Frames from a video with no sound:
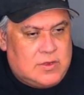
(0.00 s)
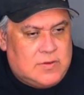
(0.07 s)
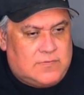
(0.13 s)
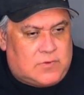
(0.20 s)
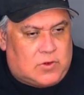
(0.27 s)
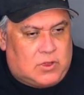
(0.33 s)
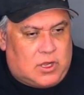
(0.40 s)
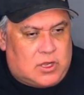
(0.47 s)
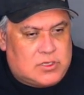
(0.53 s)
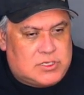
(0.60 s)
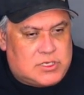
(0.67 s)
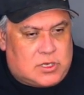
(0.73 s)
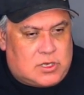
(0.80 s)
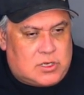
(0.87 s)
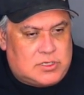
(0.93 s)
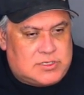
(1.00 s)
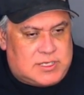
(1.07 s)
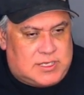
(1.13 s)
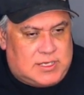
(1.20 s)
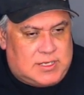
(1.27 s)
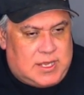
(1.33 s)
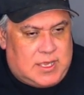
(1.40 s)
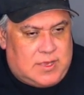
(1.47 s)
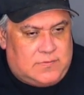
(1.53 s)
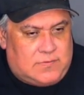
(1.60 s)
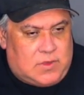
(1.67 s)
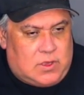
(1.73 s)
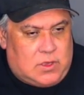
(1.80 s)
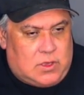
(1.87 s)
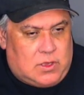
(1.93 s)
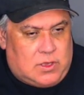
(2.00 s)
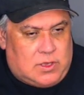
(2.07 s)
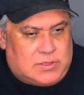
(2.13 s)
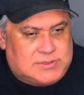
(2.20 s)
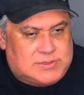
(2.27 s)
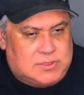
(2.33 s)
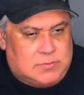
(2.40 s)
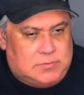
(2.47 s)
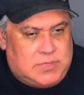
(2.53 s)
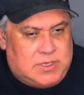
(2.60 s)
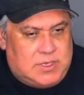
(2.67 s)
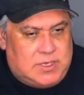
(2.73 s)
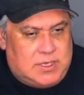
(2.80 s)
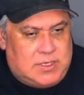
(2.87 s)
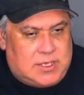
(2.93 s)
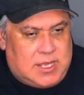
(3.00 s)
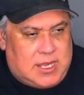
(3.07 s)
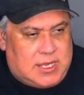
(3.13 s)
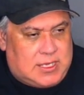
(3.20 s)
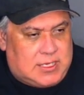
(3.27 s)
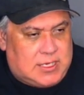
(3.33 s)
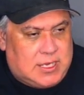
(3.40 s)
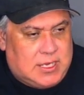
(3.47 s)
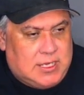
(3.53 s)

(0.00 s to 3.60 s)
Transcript: for large yards and have also been a